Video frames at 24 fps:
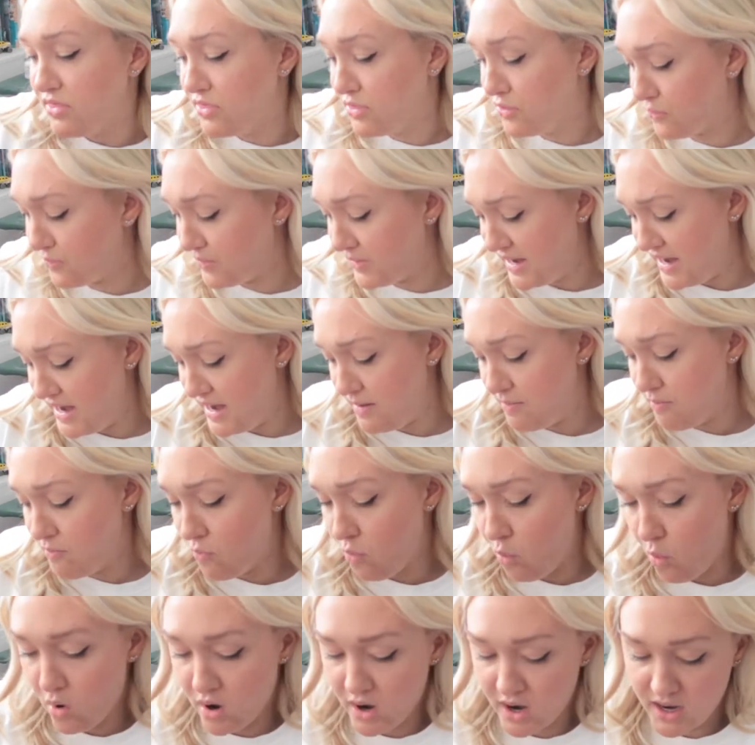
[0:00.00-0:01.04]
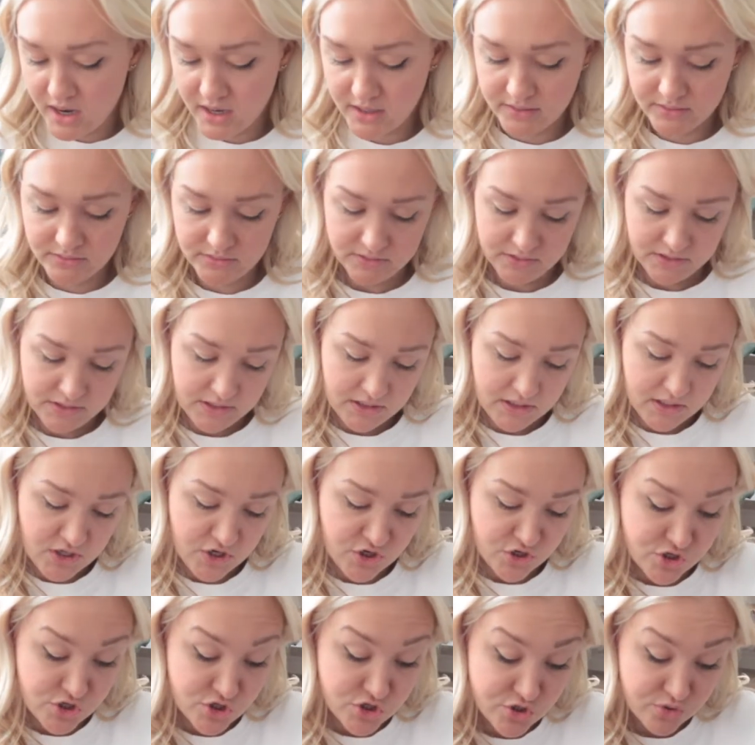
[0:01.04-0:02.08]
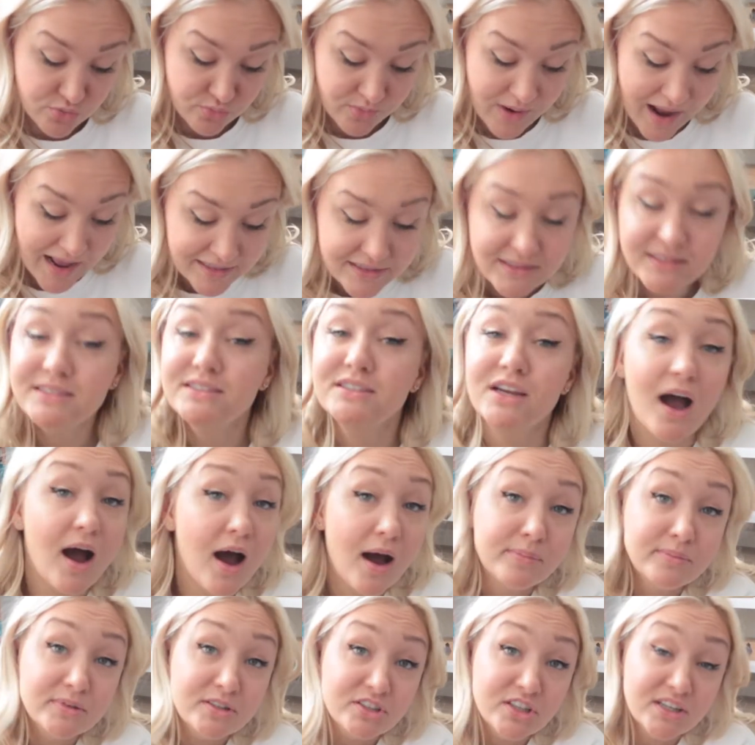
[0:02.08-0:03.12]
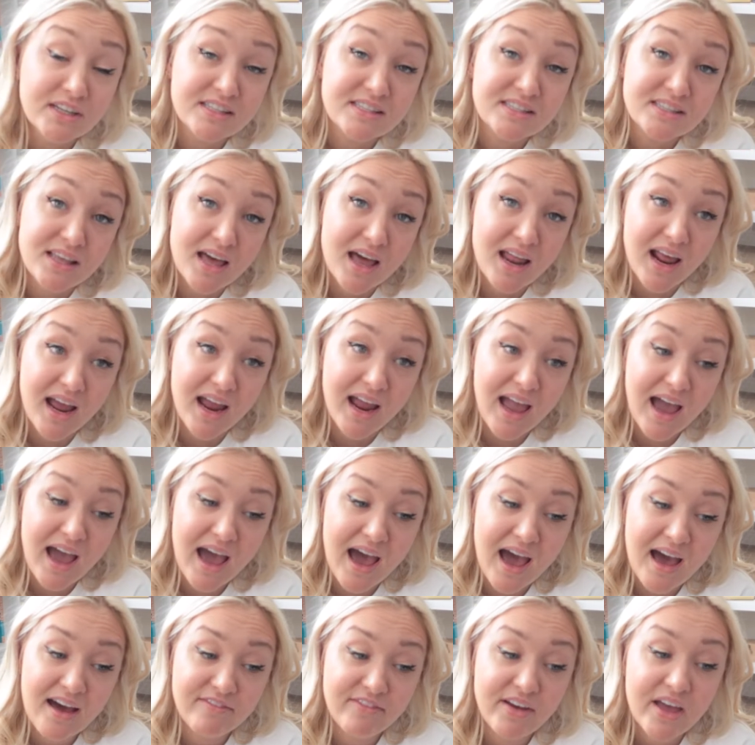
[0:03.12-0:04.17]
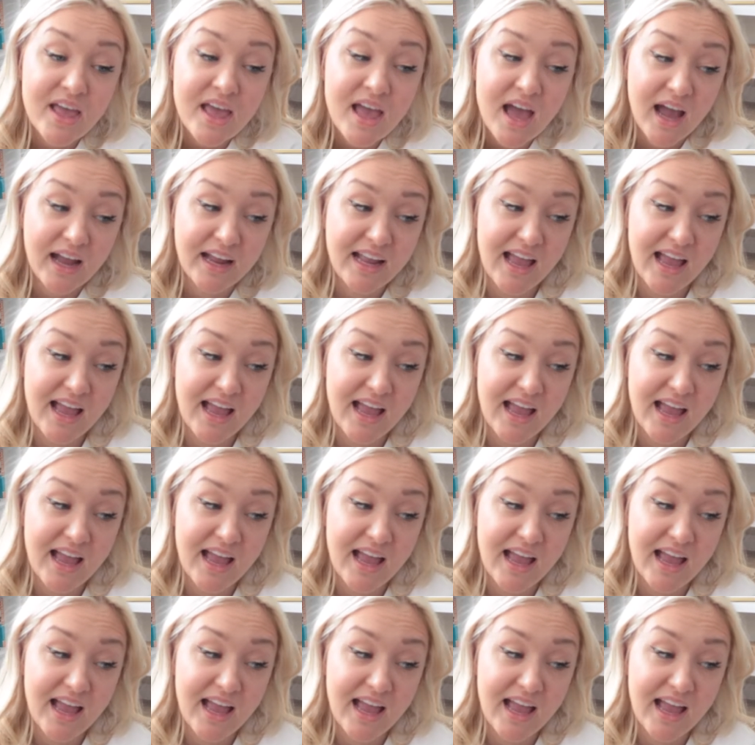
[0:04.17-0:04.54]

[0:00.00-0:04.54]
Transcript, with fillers: three more dressed options that I have.